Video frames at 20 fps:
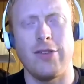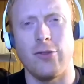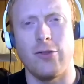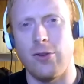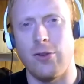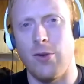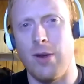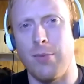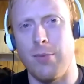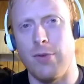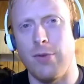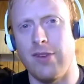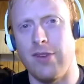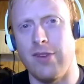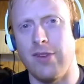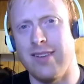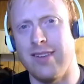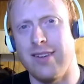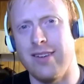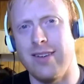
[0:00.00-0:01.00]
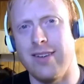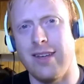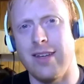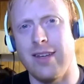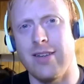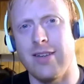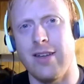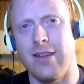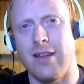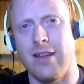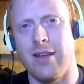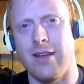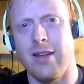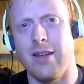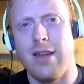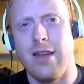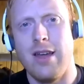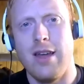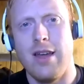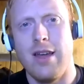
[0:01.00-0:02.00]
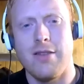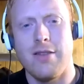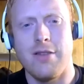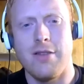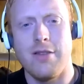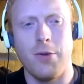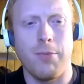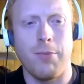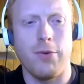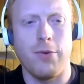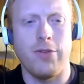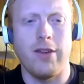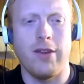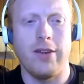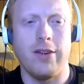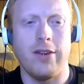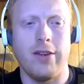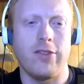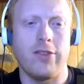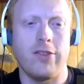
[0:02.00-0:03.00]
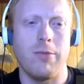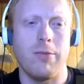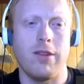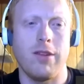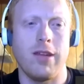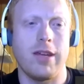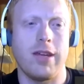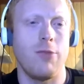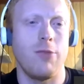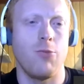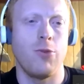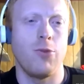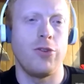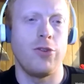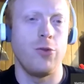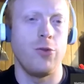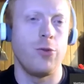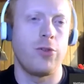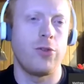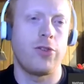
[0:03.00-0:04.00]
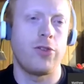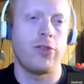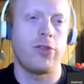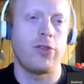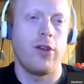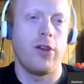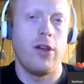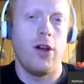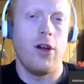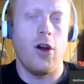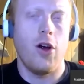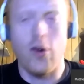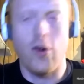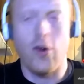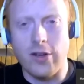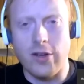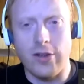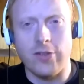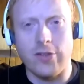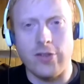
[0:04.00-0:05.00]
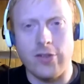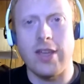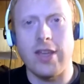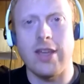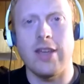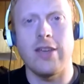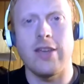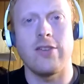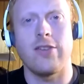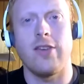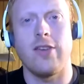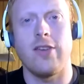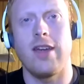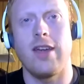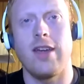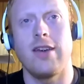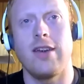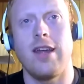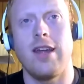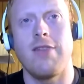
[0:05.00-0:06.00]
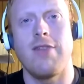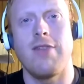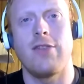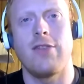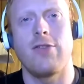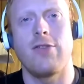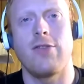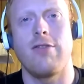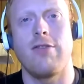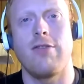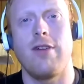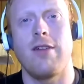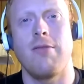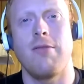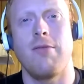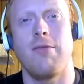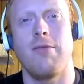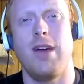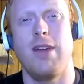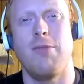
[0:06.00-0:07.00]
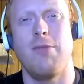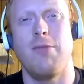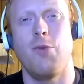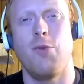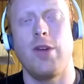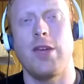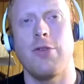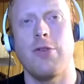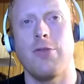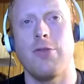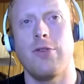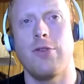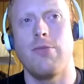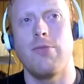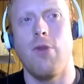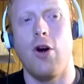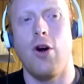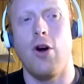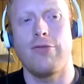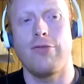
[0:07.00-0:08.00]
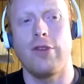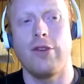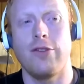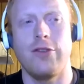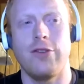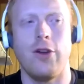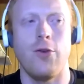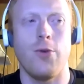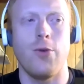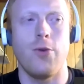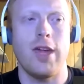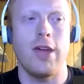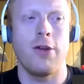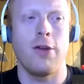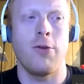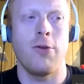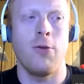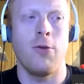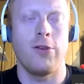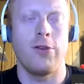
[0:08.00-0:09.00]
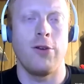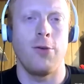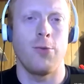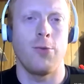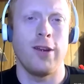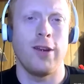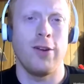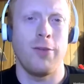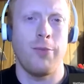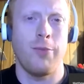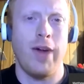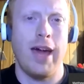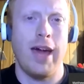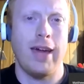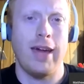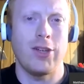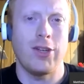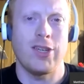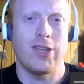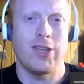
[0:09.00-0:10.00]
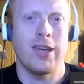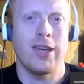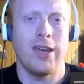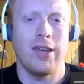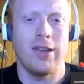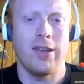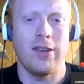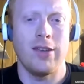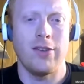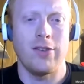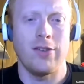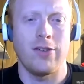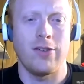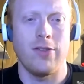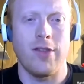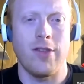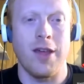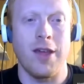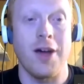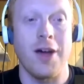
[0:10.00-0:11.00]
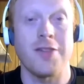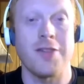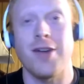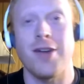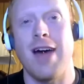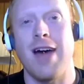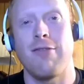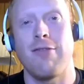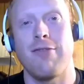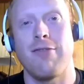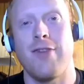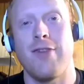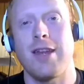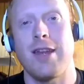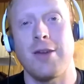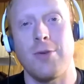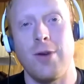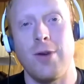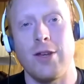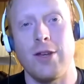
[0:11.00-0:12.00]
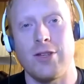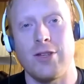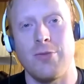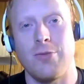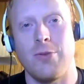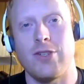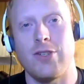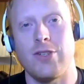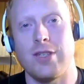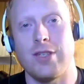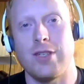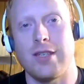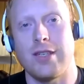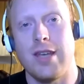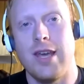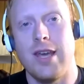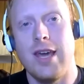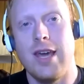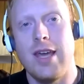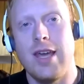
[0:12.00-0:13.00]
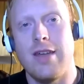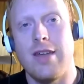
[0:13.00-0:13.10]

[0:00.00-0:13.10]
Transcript: usually represented. They're represented as something that can reduce heart disease and that sort of thing. And what you often don't hear or don't read on packaging is the other half of that equation, which is